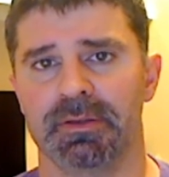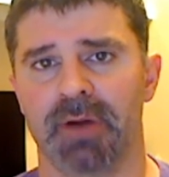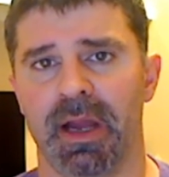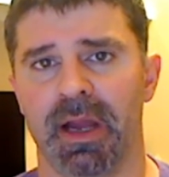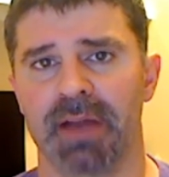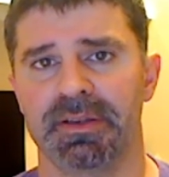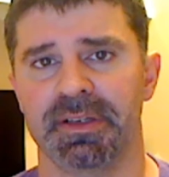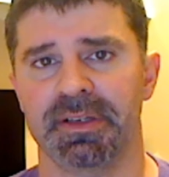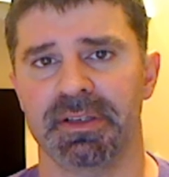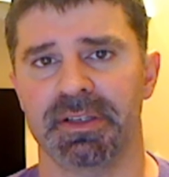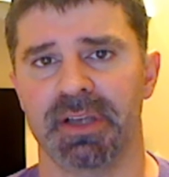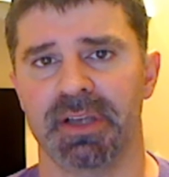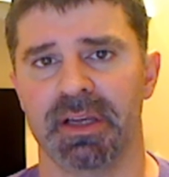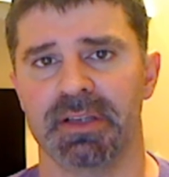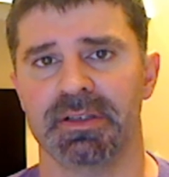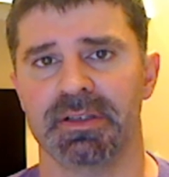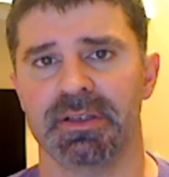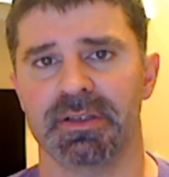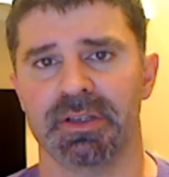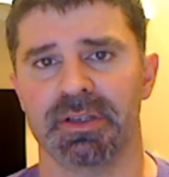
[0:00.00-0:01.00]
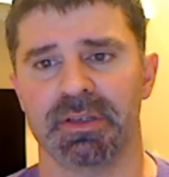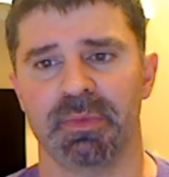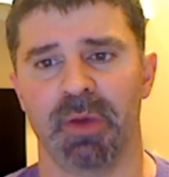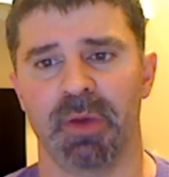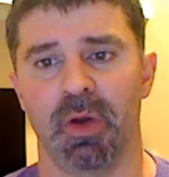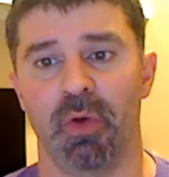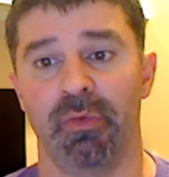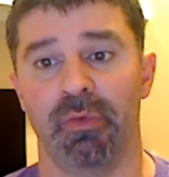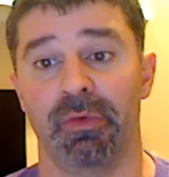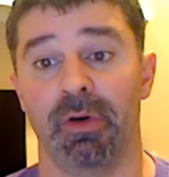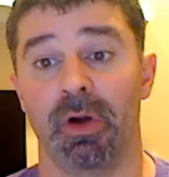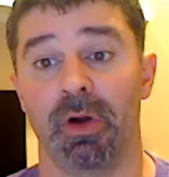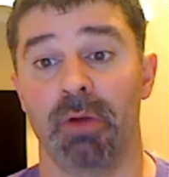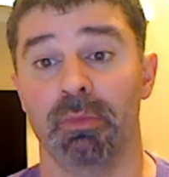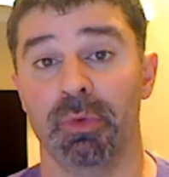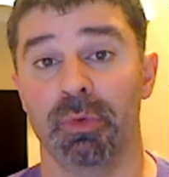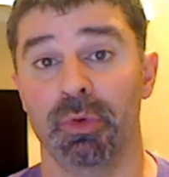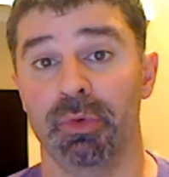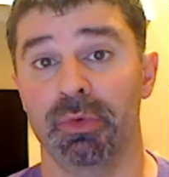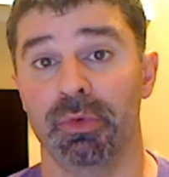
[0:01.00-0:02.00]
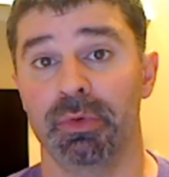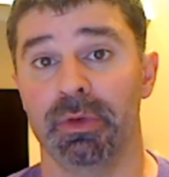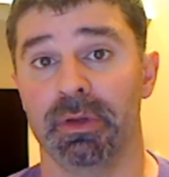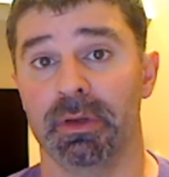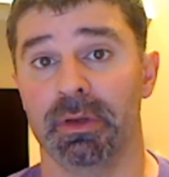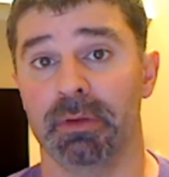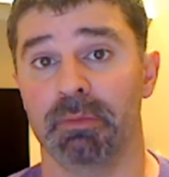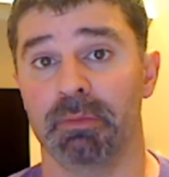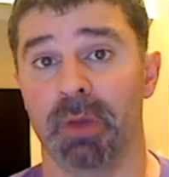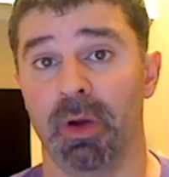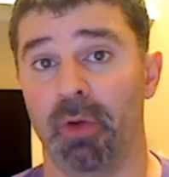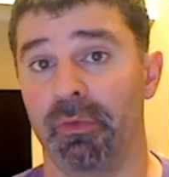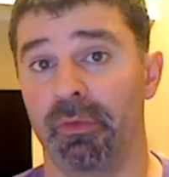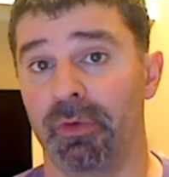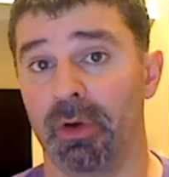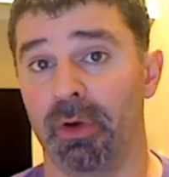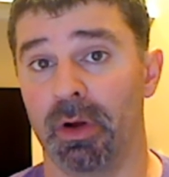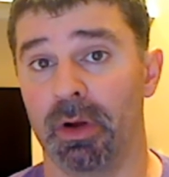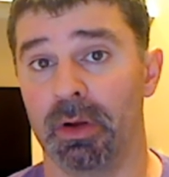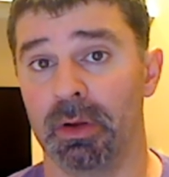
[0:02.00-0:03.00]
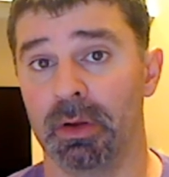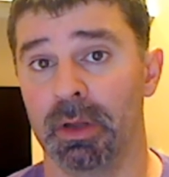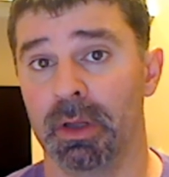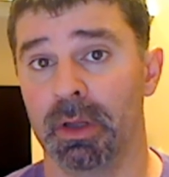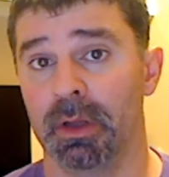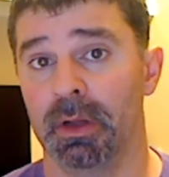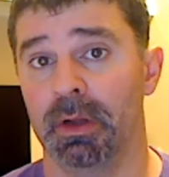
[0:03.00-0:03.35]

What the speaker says: drastic change in just my overall mood and my overall